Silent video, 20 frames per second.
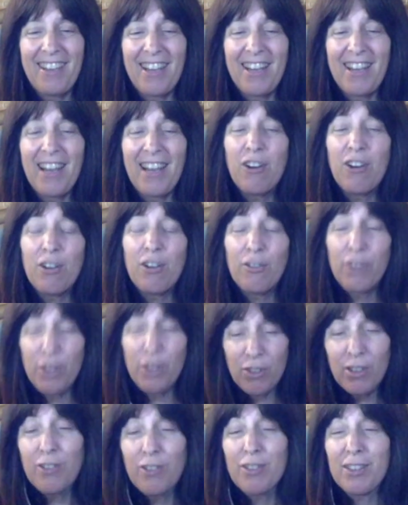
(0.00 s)
And I don't know if
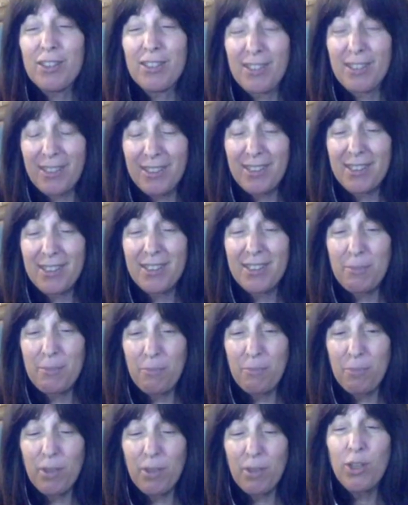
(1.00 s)
you noticed this,
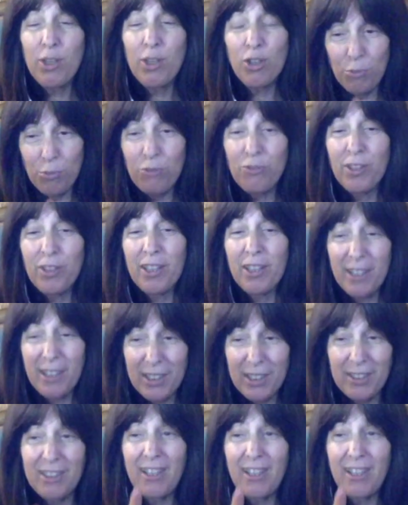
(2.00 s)
but you're moving
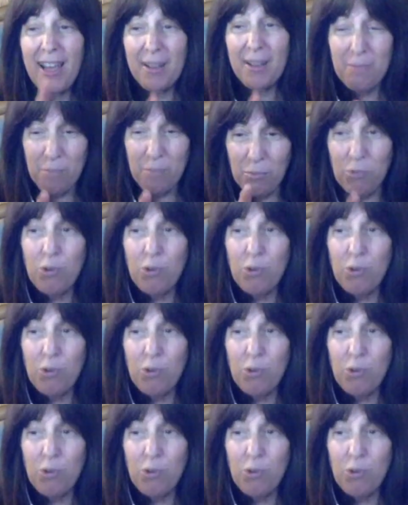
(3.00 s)
a lot